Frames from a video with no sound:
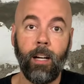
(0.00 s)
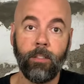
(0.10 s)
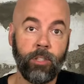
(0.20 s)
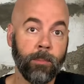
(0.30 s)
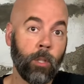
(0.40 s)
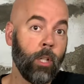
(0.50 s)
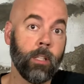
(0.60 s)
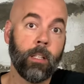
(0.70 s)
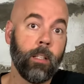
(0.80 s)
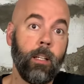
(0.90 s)
Jim
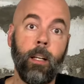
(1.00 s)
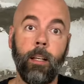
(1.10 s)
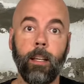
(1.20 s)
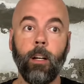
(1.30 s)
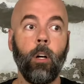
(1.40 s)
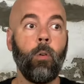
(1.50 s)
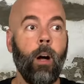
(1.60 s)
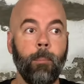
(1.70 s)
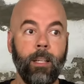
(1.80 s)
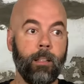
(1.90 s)
Cook, you know,
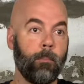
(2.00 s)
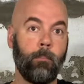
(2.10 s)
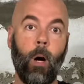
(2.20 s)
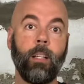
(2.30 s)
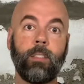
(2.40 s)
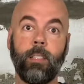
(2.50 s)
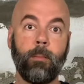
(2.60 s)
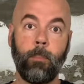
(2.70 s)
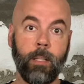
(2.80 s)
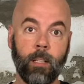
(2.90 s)
I mean,
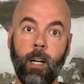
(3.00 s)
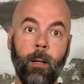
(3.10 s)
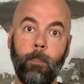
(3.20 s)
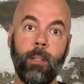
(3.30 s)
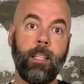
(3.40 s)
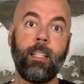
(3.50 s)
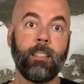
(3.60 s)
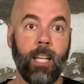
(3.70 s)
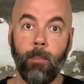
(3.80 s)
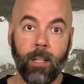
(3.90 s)
Boston Beer Company,
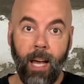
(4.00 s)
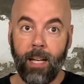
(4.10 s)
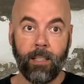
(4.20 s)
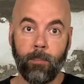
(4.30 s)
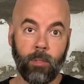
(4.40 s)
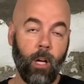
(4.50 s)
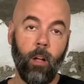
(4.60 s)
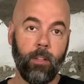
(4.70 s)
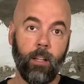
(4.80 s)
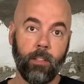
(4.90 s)
Samuel Adams,
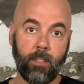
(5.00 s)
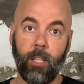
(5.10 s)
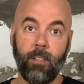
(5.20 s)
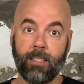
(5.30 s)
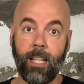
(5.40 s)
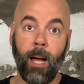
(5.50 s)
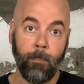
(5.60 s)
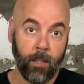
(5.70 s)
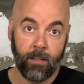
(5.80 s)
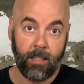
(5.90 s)
all the other stuff that's not
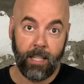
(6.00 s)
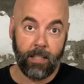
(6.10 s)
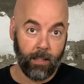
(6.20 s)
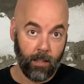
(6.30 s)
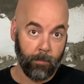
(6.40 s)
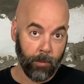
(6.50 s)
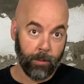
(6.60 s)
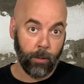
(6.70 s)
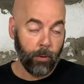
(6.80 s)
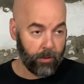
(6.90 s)
beer that they,
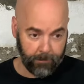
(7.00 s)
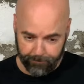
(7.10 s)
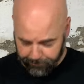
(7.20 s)
produce.